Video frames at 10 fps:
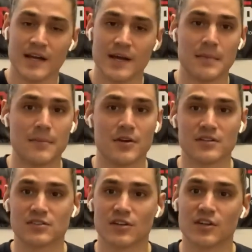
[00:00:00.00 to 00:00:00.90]
maybe you're
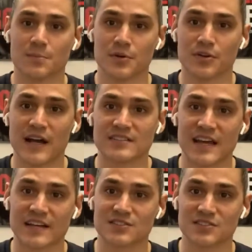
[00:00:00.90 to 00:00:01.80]
just looking to progress
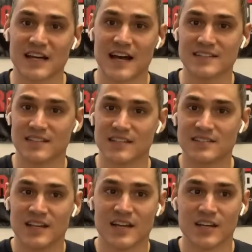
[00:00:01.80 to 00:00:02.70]
exercise
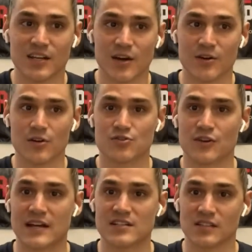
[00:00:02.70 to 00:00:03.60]
as your
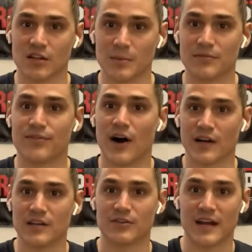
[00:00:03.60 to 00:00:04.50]
direction's a little bit
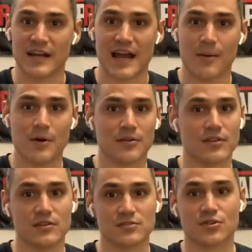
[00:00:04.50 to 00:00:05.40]
foggy right now. Both
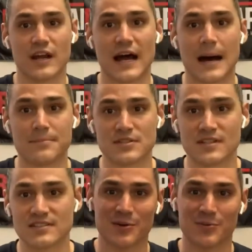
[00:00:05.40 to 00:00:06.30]
of those great
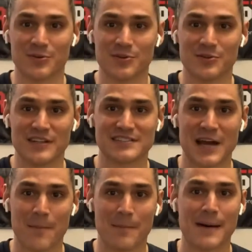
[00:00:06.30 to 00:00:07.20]
options, and we'll do
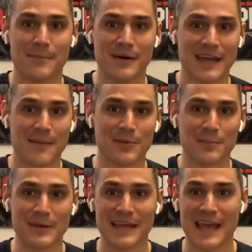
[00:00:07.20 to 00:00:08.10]
discount PAPA,
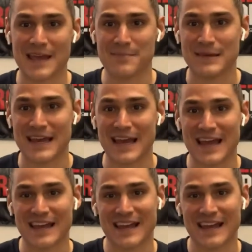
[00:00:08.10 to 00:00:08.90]
capital PA,